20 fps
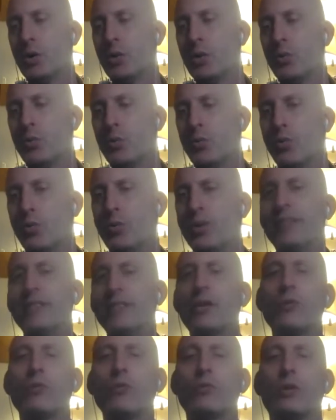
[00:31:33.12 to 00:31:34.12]
we
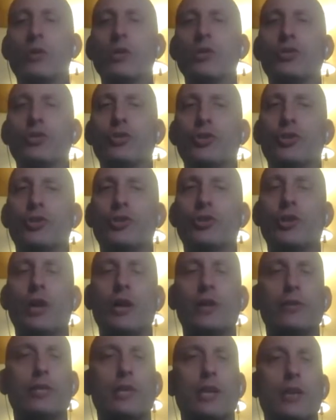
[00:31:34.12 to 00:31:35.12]
don't concern
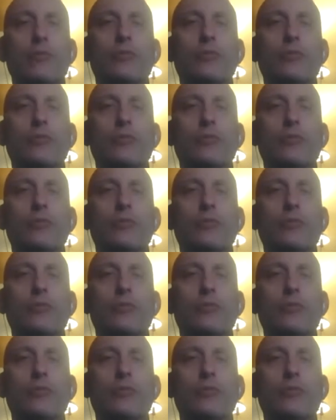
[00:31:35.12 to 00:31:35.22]
ourselves